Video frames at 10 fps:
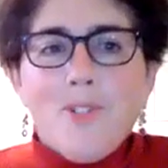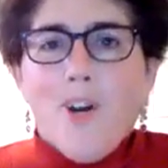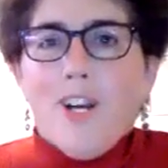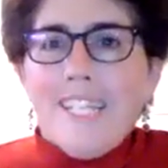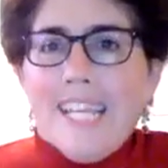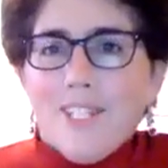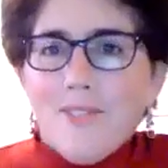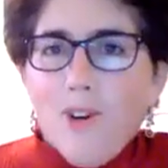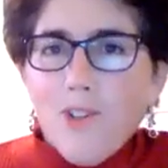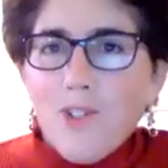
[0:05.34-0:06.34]
to our daily
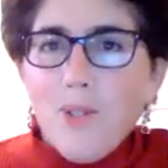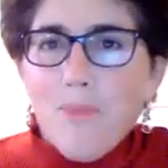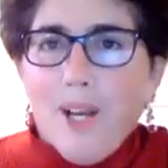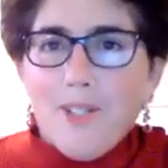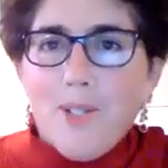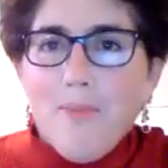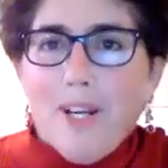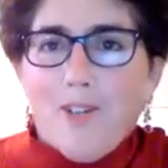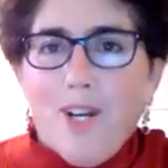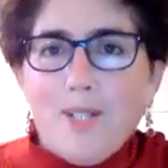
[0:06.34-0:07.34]
devotional brought to you by
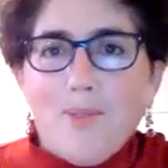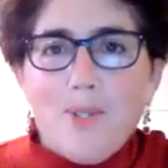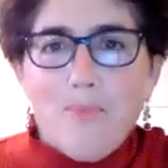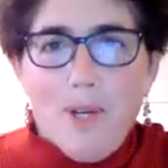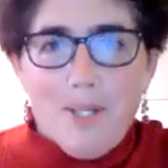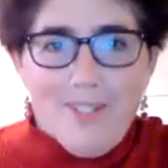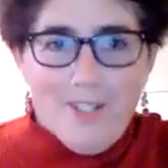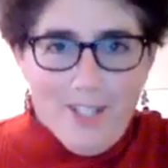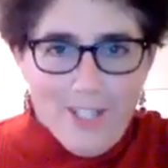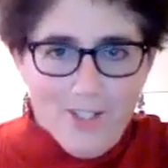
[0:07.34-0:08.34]
Crossroads
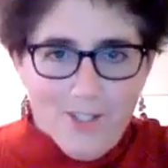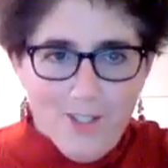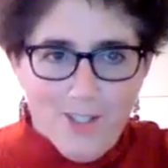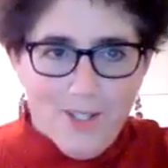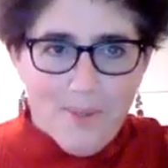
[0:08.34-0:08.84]
Presbyterian Church.